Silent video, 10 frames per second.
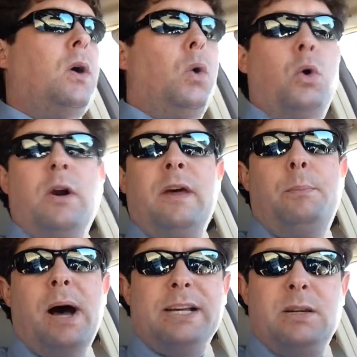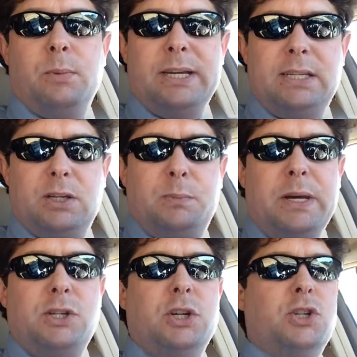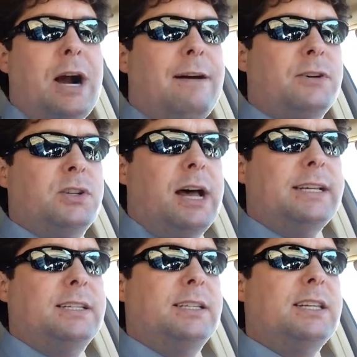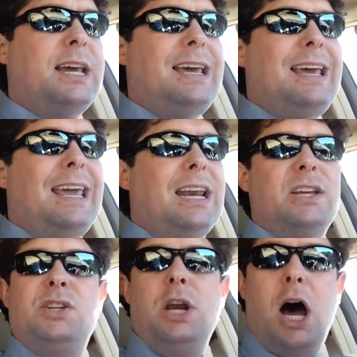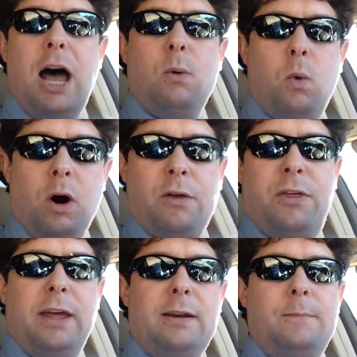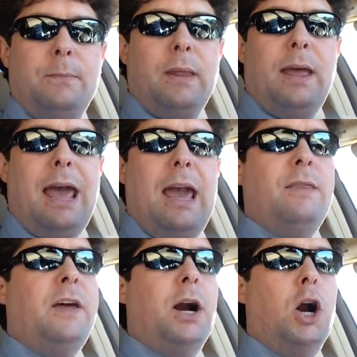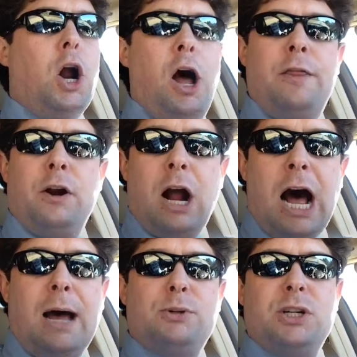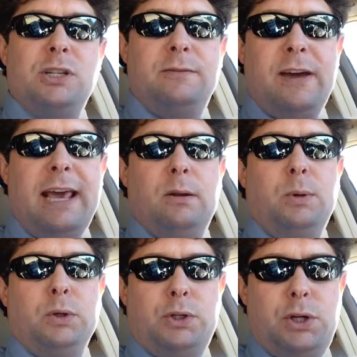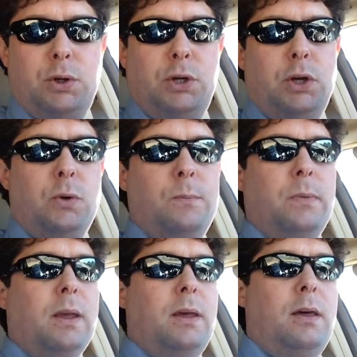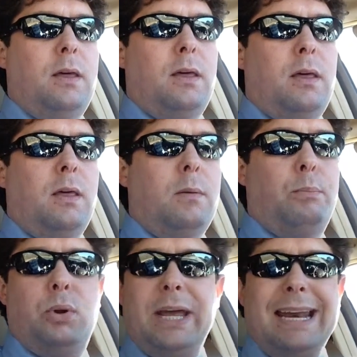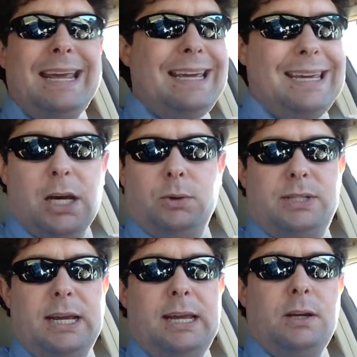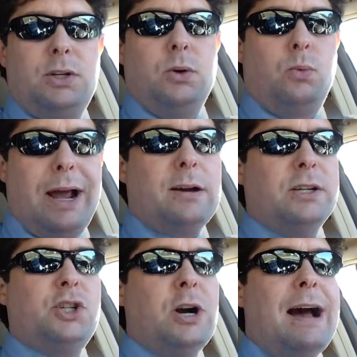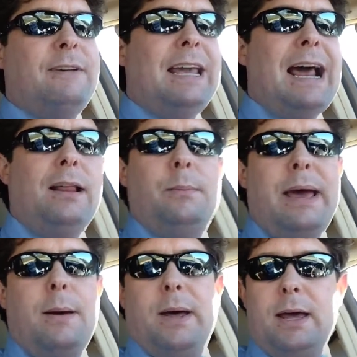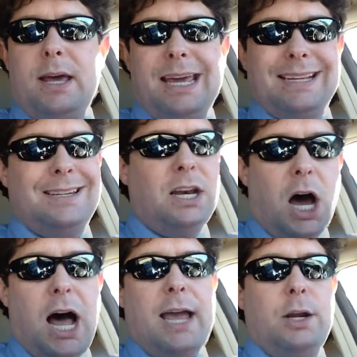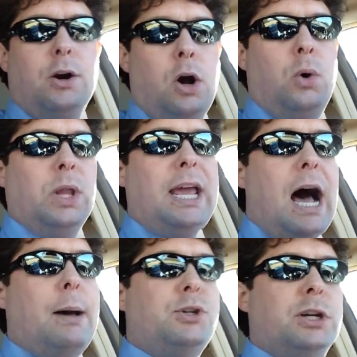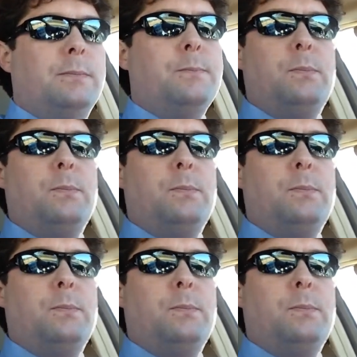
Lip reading: or that possibly suspends your driver's license. It is not worth it, and there are other options available to you. Pleading guilty to reckless driving in Alabama is not your only option.